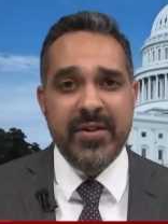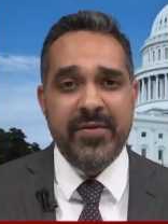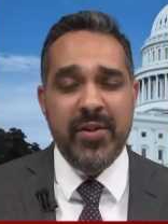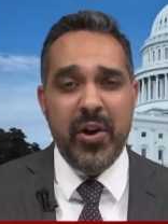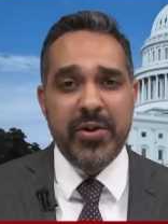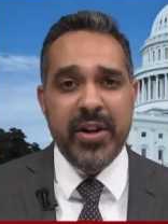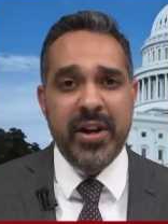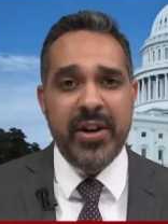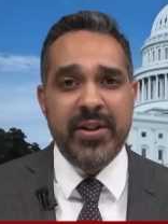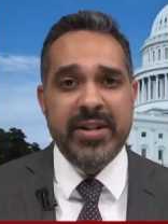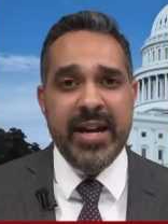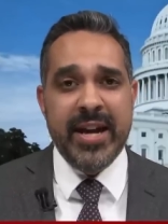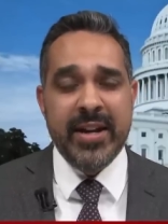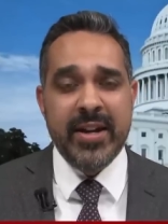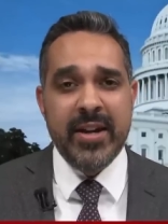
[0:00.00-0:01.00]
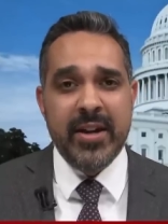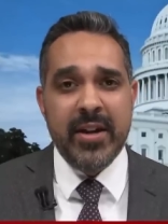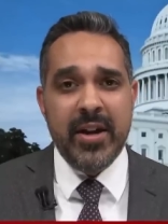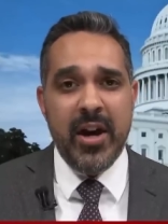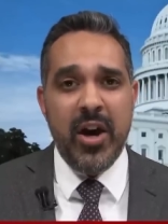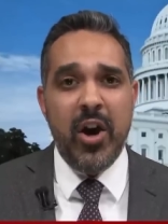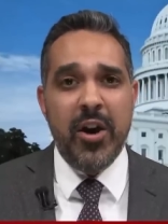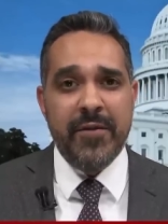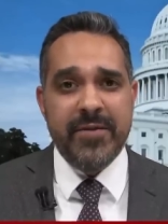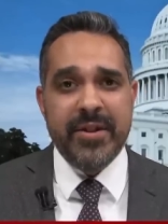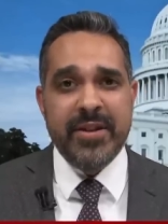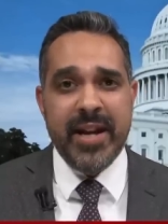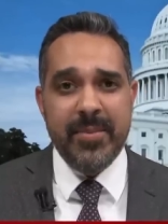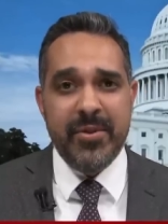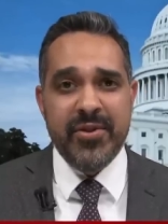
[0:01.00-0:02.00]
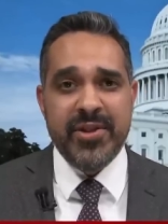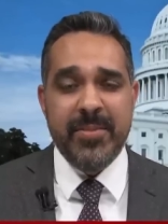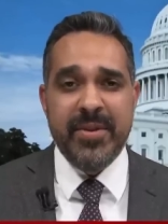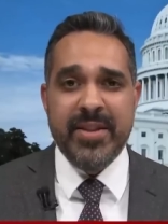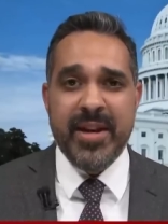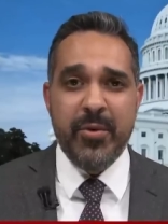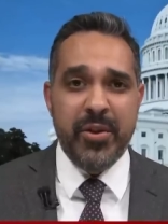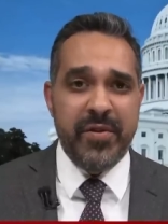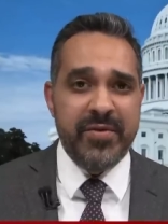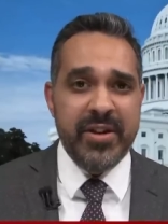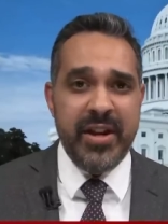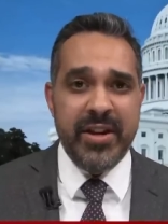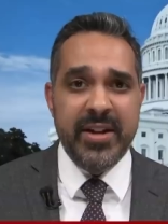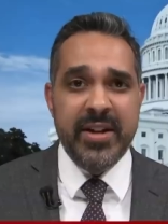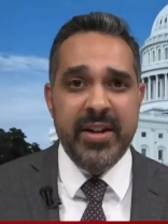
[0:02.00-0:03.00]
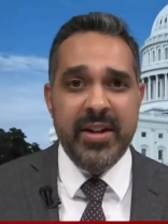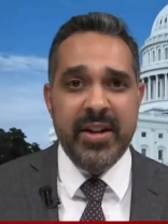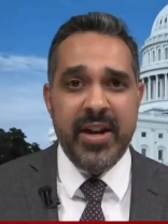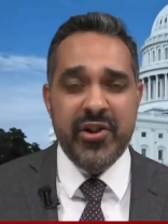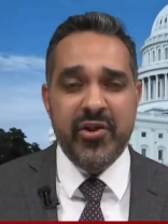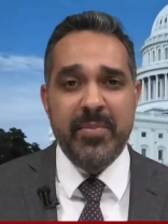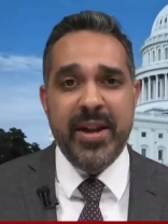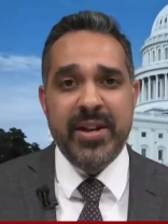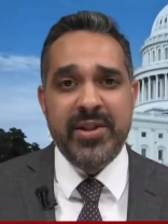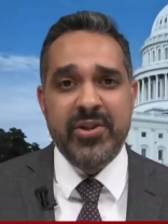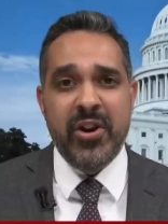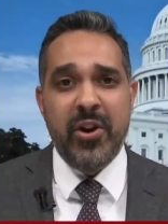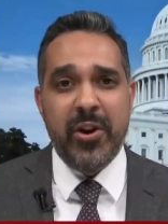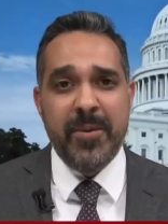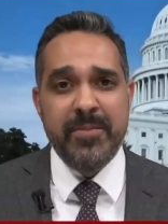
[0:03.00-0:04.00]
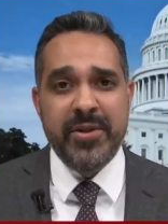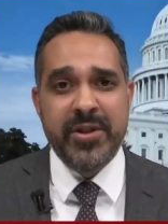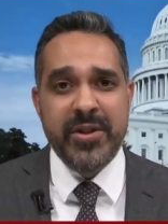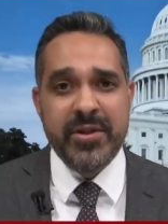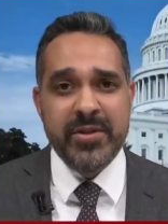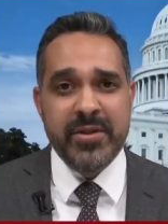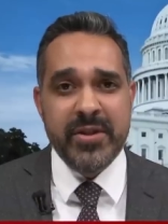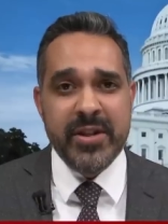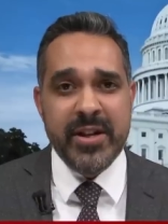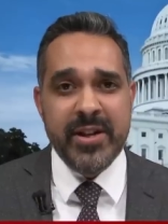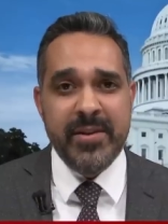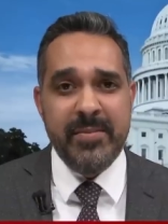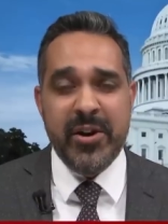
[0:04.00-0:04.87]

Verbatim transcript: default on our debt uh, off the table, something that would have done uh, tremendous harm to uh,